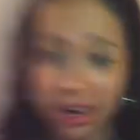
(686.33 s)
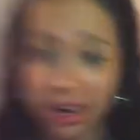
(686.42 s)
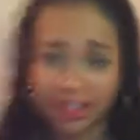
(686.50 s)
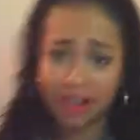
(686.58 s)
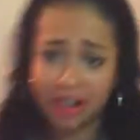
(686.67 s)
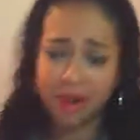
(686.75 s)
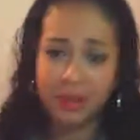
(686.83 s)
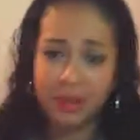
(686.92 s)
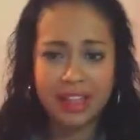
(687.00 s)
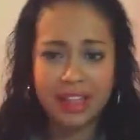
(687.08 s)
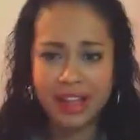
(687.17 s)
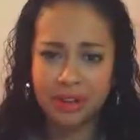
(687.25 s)
probably like, oh,
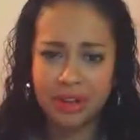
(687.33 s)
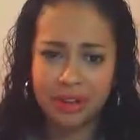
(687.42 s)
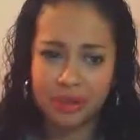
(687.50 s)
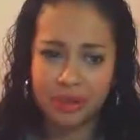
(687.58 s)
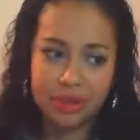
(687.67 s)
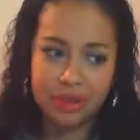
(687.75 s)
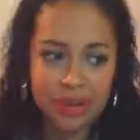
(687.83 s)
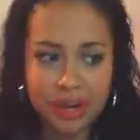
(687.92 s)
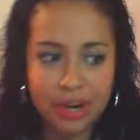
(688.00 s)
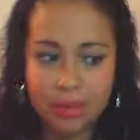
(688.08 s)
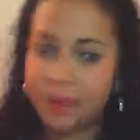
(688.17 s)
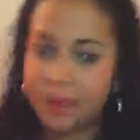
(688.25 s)
what the hell, you
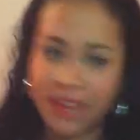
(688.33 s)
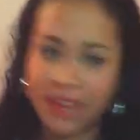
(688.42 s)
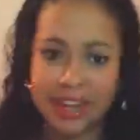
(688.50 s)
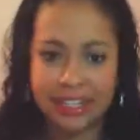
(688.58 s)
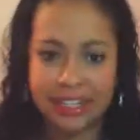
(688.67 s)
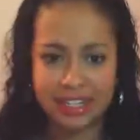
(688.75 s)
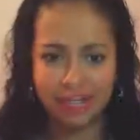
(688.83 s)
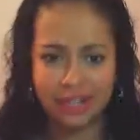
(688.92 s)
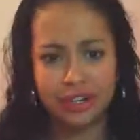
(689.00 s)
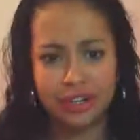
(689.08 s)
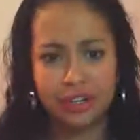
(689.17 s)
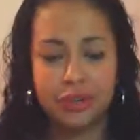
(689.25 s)
try to motivate us and
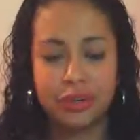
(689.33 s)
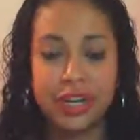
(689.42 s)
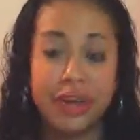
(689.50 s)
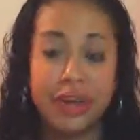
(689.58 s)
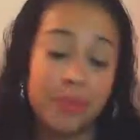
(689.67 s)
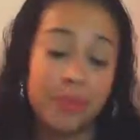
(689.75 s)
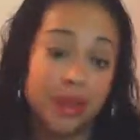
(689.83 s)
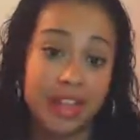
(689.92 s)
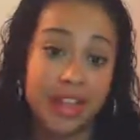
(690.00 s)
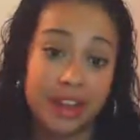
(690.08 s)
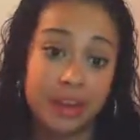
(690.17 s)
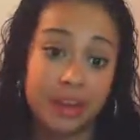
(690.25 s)
you're screwing up. Well,
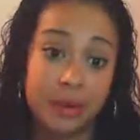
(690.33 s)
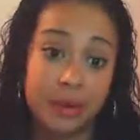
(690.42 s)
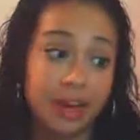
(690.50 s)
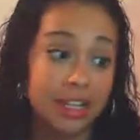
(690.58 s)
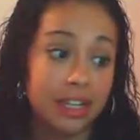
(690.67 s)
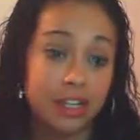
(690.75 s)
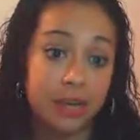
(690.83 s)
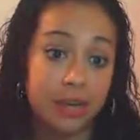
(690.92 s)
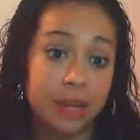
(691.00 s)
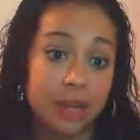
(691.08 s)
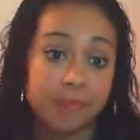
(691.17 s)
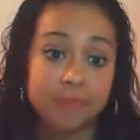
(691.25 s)
yeah, you know what, I
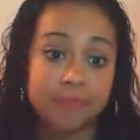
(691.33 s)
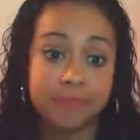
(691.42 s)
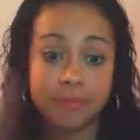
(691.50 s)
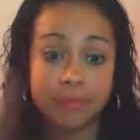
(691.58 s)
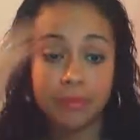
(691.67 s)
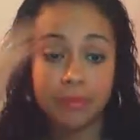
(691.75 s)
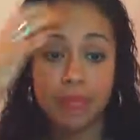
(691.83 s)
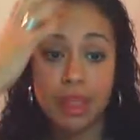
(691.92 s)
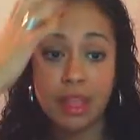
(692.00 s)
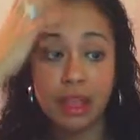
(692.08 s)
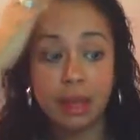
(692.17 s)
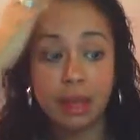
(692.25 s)
screwed up,
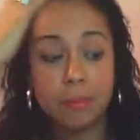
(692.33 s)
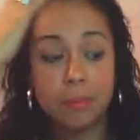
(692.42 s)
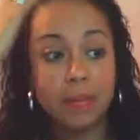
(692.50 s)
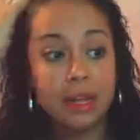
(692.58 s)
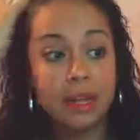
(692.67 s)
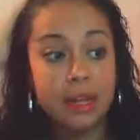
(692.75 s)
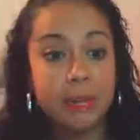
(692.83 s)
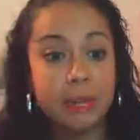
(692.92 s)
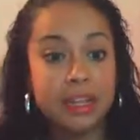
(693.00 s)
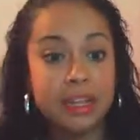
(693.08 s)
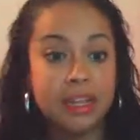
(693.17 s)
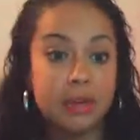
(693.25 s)

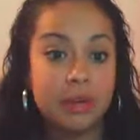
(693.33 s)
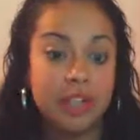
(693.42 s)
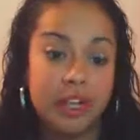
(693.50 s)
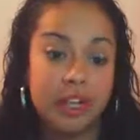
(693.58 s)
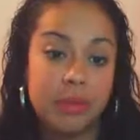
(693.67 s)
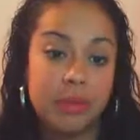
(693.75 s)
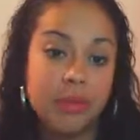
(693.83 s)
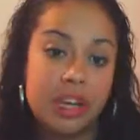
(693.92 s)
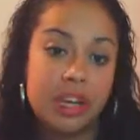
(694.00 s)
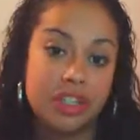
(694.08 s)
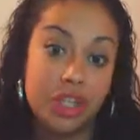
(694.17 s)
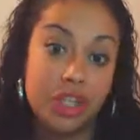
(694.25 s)
but that's why I'm sharing it with you
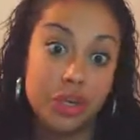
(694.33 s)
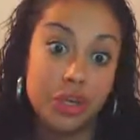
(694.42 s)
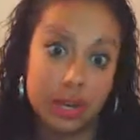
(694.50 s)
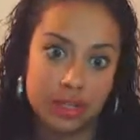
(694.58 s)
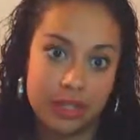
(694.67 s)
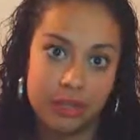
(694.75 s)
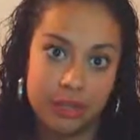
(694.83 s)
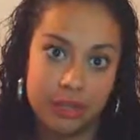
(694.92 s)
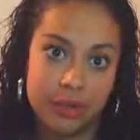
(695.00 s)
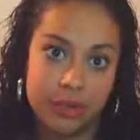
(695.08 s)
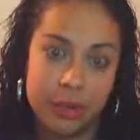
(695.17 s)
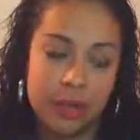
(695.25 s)
guys, so you guys don't
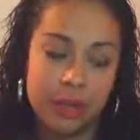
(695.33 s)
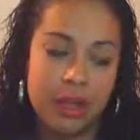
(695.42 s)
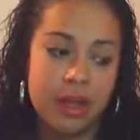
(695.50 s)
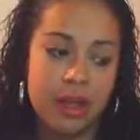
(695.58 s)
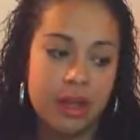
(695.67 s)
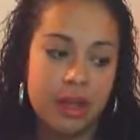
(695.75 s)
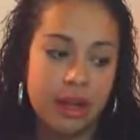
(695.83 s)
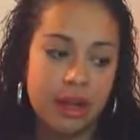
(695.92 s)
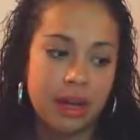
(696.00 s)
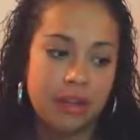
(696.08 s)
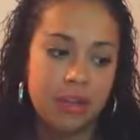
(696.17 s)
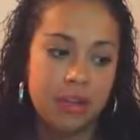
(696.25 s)
screw
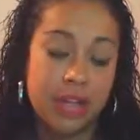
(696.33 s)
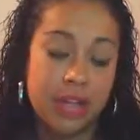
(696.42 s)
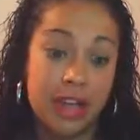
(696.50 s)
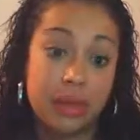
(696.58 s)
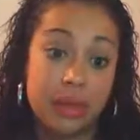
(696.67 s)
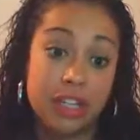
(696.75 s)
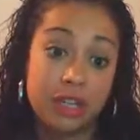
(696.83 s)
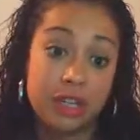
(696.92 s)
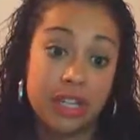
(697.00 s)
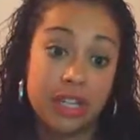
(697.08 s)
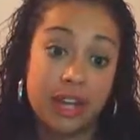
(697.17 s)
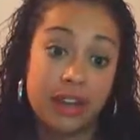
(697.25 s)
up. So yeah, I'm at
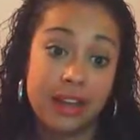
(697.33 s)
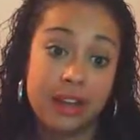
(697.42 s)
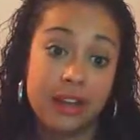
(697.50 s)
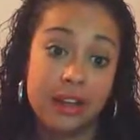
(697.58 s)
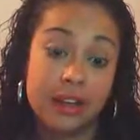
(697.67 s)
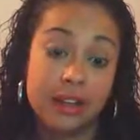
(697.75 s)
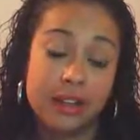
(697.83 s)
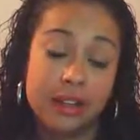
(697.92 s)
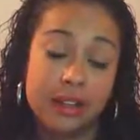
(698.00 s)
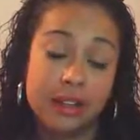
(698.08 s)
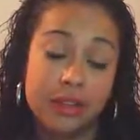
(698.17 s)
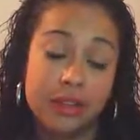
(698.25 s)
210.
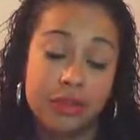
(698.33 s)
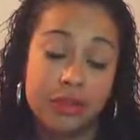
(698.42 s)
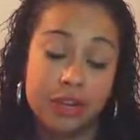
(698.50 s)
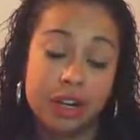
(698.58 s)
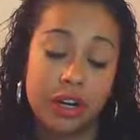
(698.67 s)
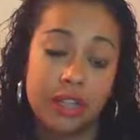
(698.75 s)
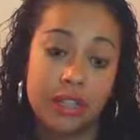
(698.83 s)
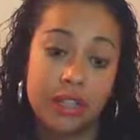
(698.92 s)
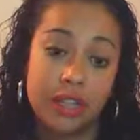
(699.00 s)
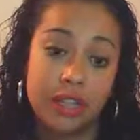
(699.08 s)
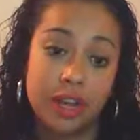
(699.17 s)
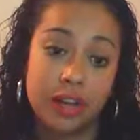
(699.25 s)
That was really hard to
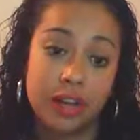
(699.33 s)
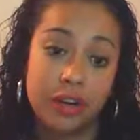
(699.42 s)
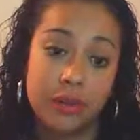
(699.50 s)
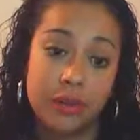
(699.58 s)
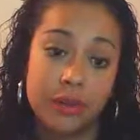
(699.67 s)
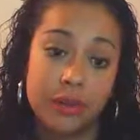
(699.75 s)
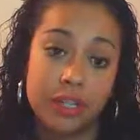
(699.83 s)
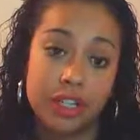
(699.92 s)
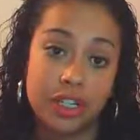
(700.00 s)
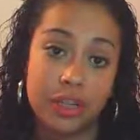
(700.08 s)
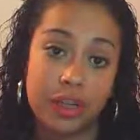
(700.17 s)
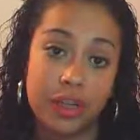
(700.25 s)
say. I didn't know if I was going
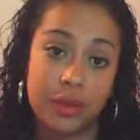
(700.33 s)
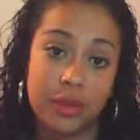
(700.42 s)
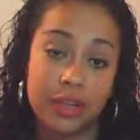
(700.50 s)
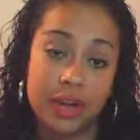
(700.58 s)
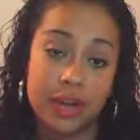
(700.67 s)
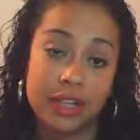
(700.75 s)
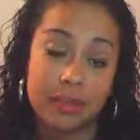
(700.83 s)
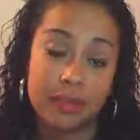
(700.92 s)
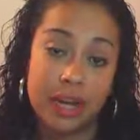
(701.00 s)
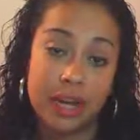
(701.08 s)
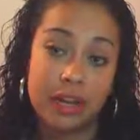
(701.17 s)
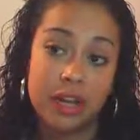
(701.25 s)
to share that with you guys,
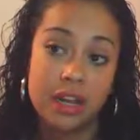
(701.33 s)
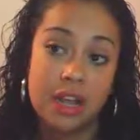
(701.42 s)
but